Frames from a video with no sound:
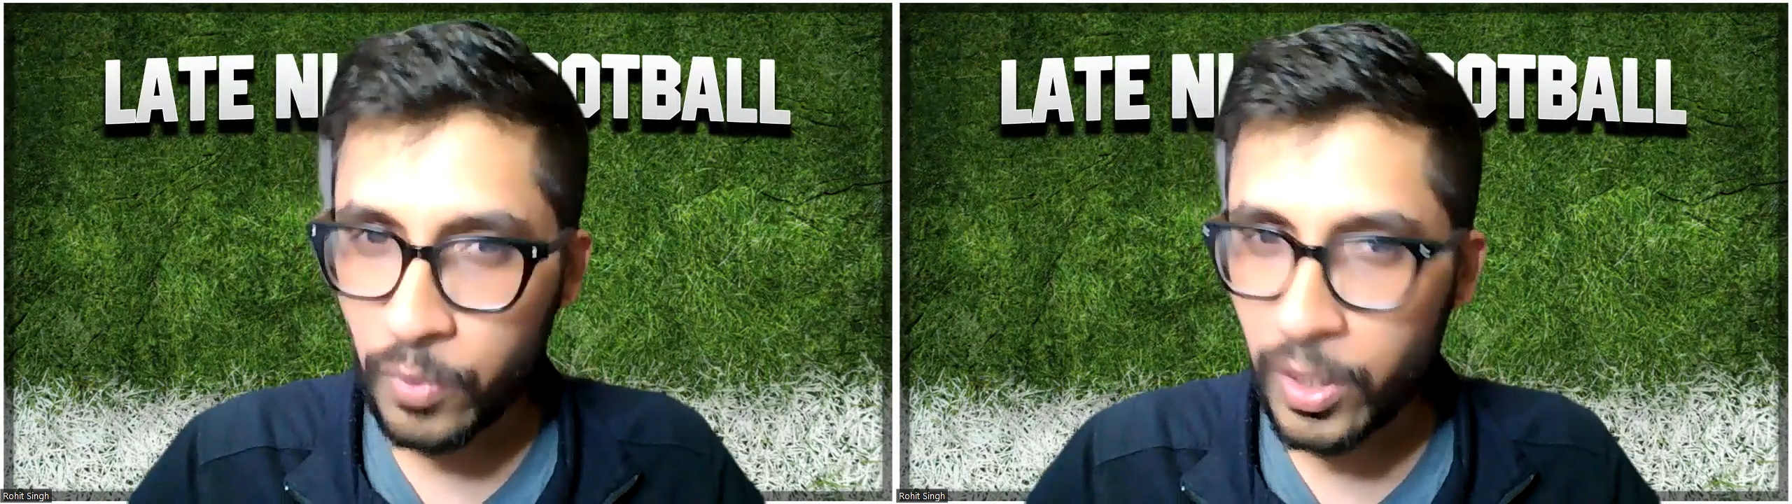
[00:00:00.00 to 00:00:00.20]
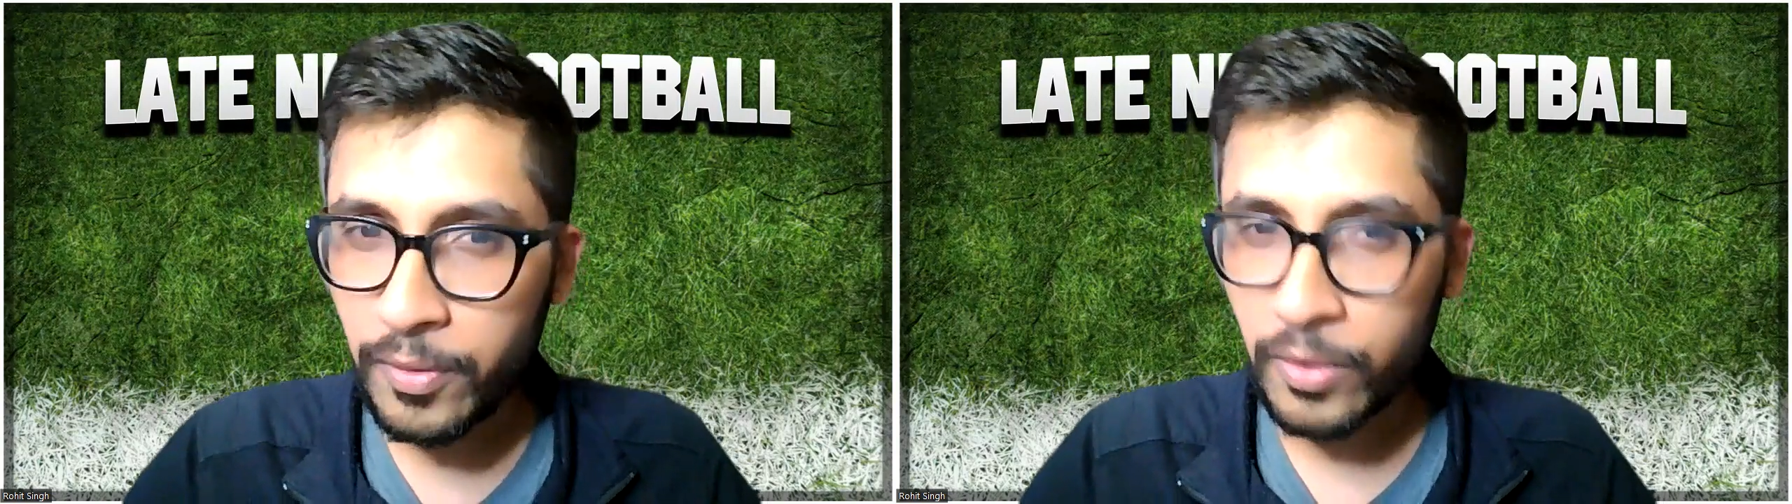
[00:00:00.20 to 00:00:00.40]
For
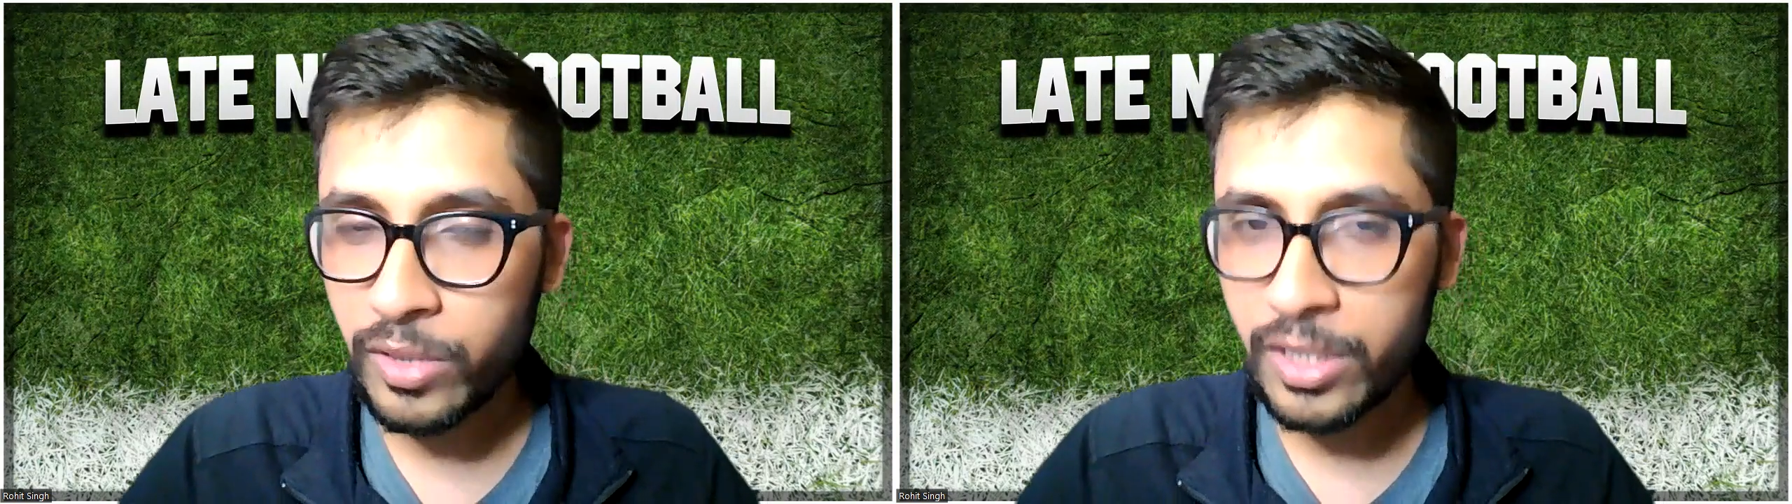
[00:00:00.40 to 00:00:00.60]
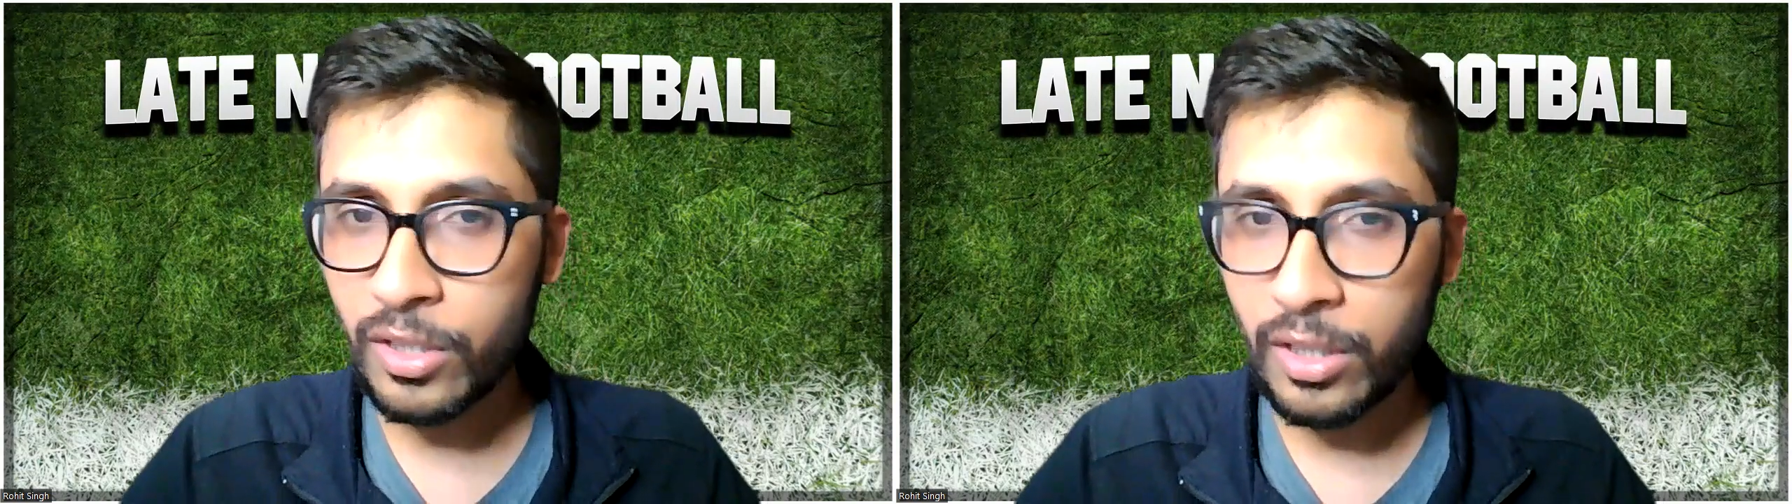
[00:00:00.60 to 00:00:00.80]
anyone who
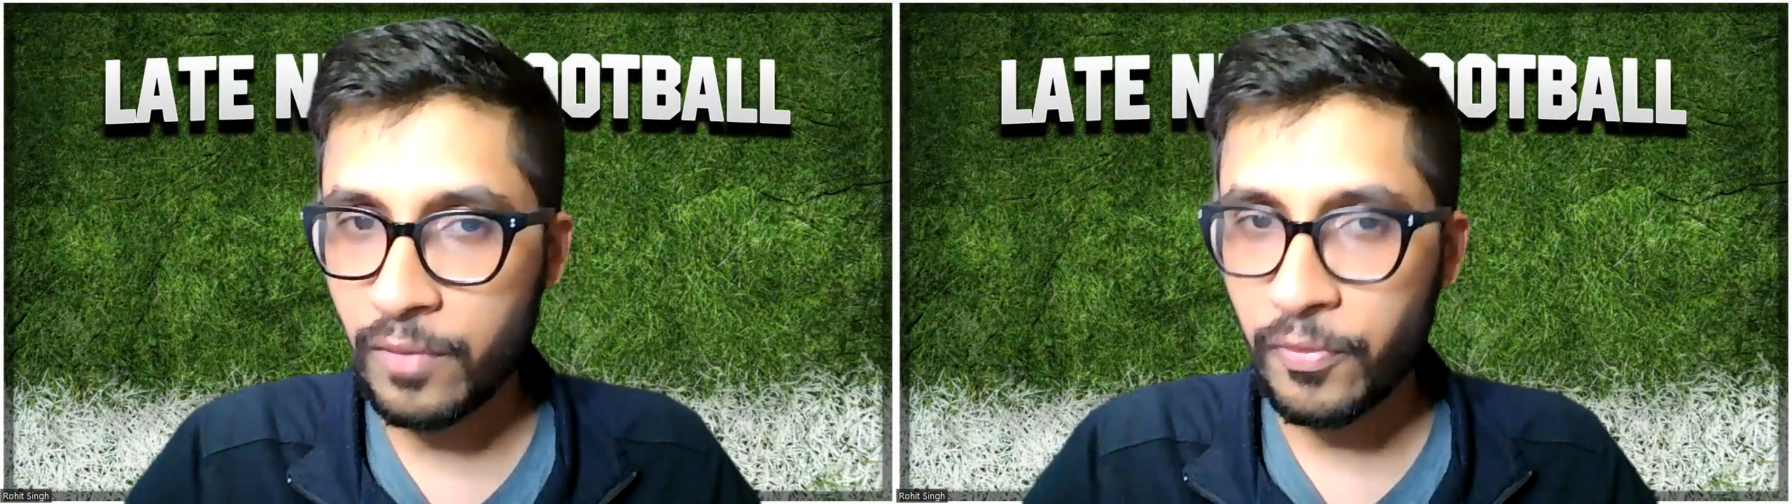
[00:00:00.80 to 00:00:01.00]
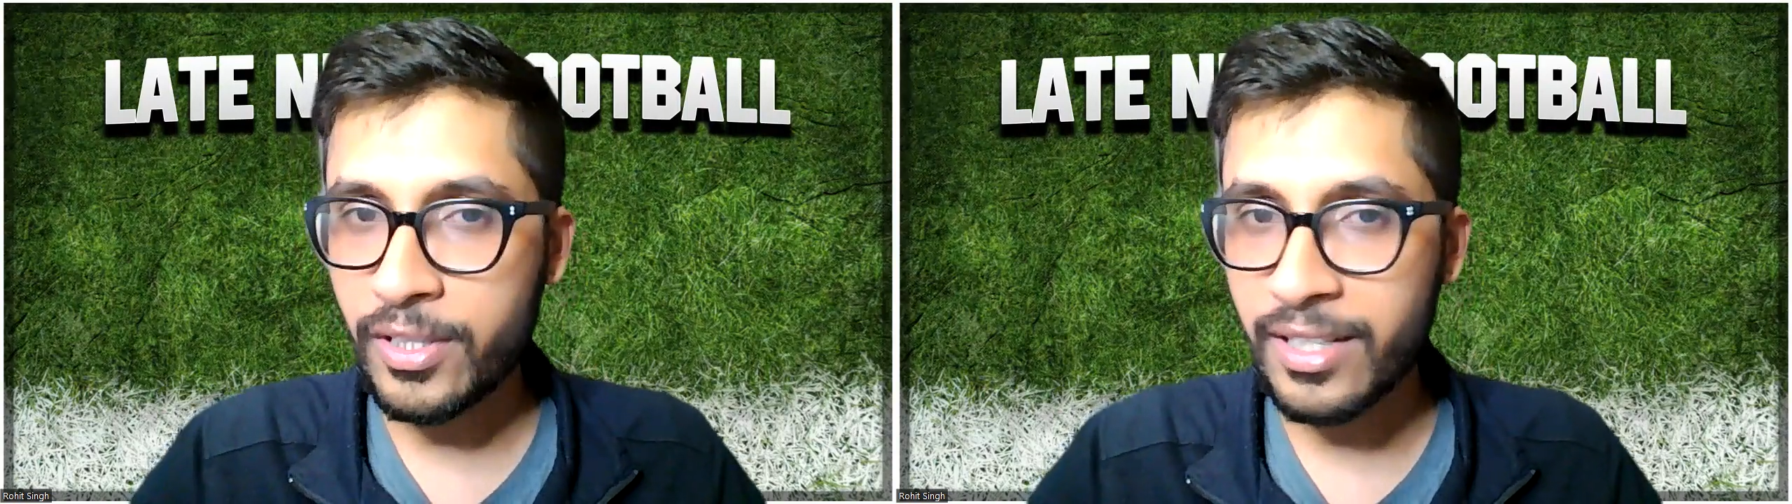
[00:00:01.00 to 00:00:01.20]
thinks Nottingham Forest